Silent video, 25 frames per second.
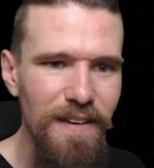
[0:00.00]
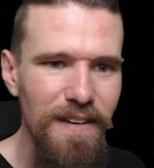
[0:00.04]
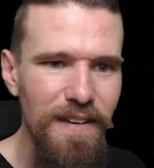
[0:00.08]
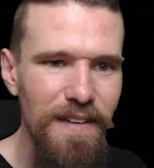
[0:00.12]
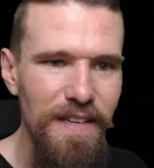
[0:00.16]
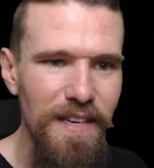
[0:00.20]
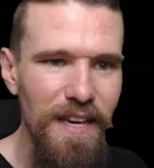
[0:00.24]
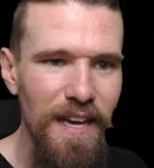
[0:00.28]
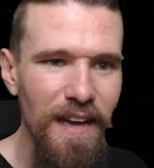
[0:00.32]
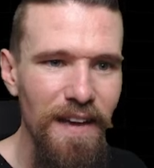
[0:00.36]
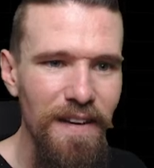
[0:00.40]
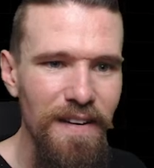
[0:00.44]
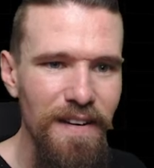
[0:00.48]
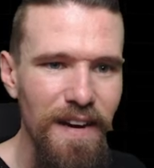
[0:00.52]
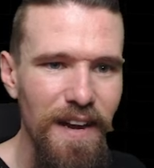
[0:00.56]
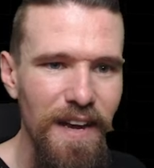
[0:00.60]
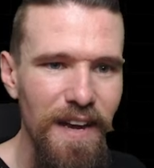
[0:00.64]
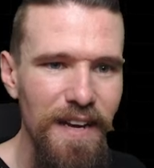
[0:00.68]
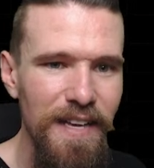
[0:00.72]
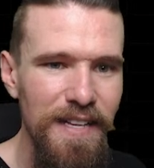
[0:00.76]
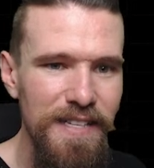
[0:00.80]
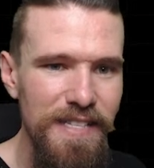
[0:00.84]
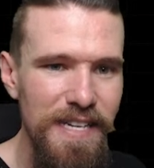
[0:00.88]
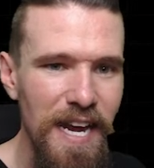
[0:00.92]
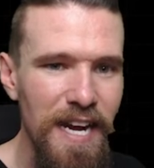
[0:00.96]
Yeah,
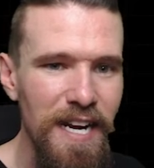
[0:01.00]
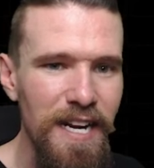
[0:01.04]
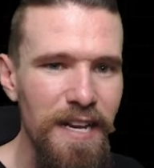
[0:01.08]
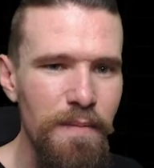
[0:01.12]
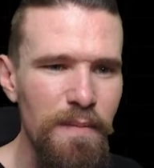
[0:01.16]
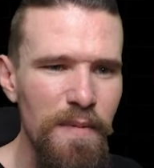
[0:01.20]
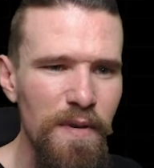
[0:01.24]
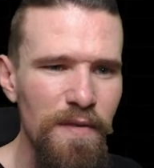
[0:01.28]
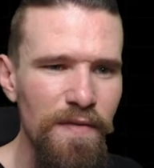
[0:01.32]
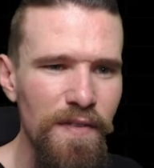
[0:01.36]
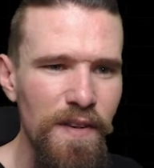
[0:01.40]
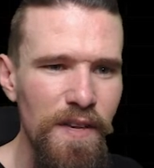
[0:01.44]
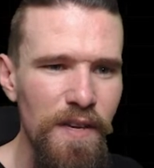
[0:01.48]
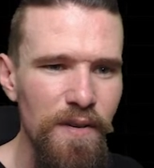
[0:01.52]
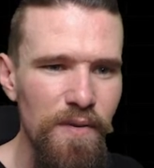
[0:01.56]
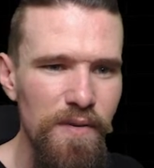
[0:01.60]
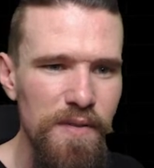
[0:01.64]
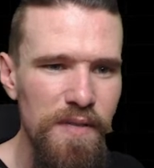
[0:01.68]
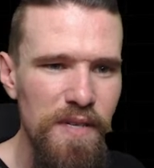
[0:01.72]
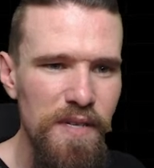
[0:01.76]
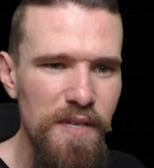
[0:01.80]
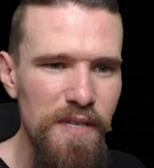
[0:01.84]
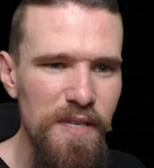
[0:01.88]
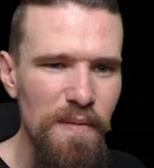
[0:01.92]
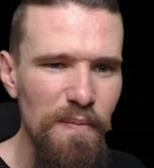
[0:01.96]
against unarmored
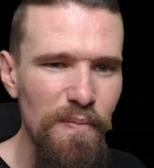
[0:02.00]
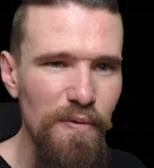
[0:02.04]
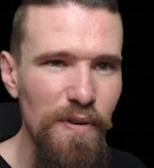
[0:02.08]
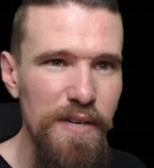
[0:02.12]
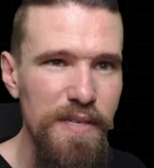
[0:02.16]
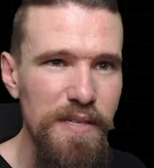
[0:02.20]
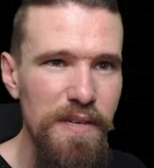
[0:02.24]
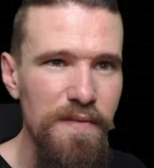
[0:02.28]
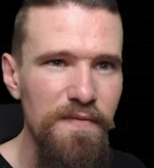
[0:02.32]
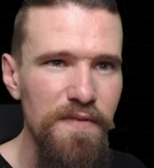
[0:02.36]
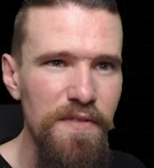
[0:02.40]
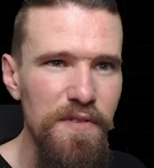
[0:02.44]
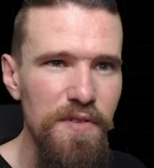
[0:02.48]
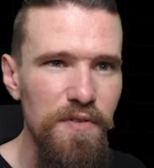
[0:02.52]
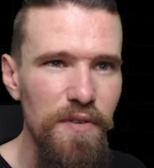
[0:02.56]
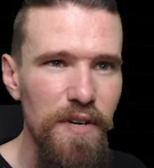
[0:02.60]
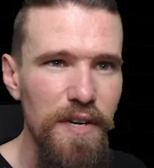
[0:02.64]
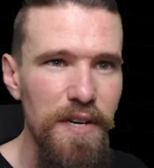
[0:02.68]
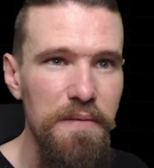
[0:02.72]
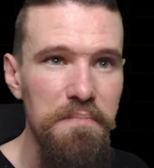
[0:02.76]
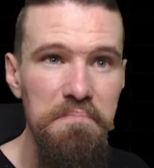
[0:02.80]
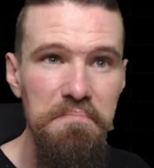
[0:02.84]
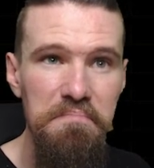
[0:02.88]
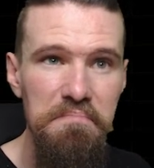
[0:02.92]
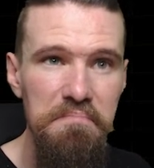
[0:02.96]
vehicles to suppress
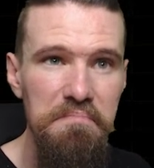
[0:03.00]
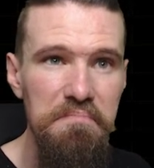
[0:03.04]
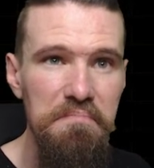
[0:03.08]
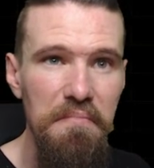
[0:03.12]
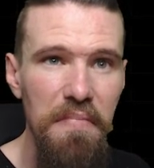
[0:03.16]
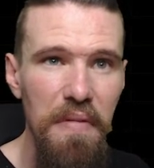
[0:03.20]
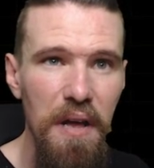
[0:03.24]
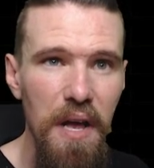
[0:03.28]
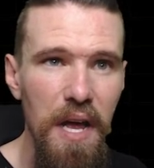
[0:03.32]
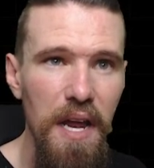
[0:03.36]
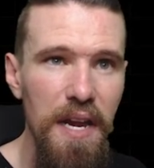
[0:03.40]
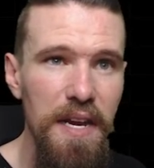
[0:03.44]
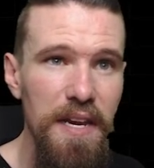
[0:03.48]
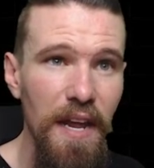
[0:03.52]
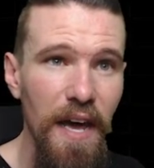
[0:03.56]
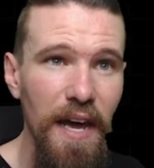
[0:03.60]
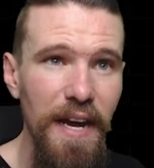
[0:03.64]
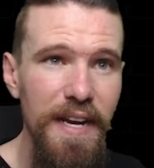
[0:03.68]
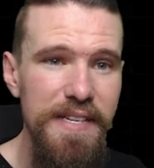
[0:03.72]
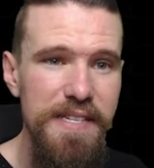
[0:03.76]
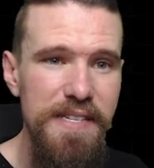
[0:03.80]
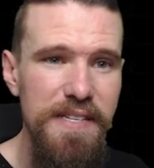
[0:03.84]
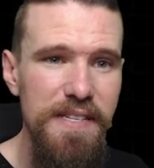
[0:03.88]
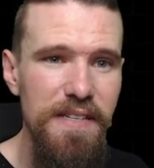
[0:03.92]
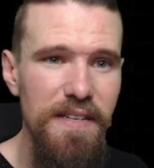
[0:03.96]
infantry.
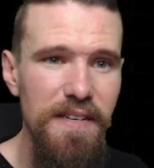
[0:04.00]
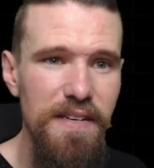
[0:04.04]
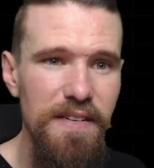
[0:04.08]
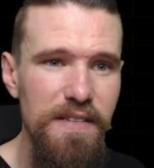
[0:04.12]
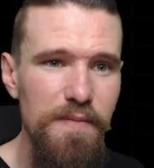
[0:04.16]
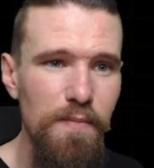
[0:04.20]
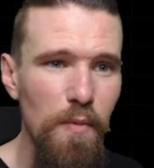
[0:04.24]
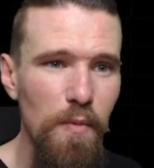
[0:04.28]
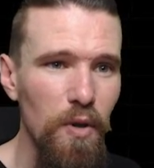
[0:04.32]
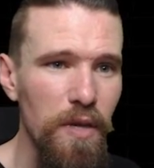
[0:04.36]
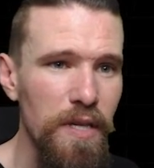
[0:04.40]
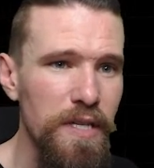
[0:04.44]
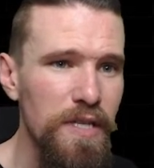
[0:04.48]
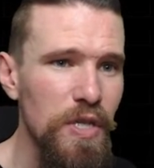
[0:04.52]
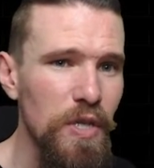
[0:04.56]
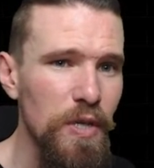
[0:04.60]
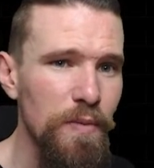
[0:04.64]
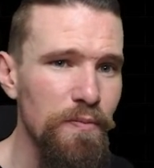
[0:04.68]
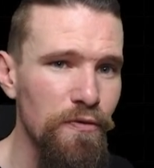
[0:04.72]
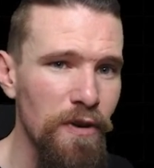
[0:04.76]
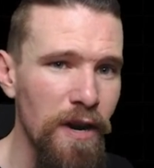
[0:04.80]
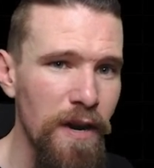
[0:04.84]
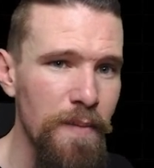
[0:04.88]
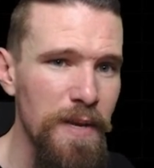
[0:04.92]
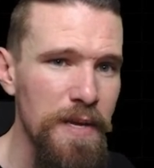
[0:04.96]
Nice. Small
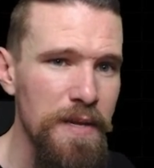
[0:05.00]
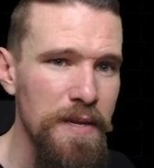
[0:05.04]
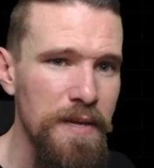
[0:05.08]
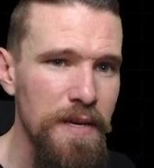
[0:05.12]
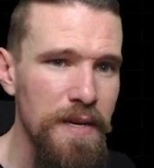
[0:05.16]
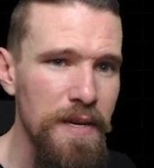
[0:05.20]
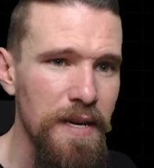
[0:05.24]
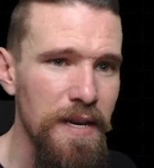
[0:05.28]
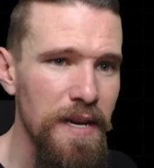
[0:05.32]
electric primer.